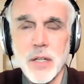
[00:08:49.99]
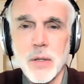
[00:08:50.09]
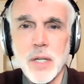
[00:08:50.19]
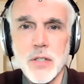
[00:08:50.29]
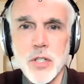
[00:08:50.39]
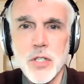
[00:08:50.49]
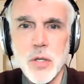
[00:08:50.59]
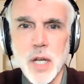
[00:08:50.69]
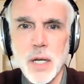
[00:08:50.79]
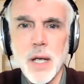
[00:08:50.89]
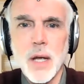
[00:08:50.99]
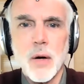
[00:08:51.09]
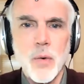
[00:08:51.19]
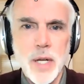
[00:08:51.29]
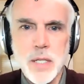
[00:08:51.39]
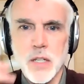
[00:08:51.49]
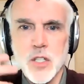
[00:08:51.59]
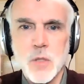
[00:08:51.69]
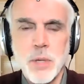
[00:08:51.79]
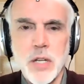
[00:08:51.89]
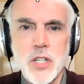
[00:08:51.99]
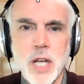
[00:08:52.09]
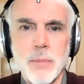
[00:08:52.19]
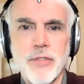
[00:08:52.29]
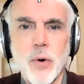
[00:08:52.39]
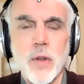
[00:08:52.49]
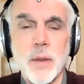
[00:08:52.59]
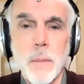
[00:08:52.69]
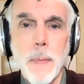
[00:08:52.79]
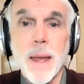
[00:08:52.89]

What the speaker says: You can just use a resonant speech shape for them.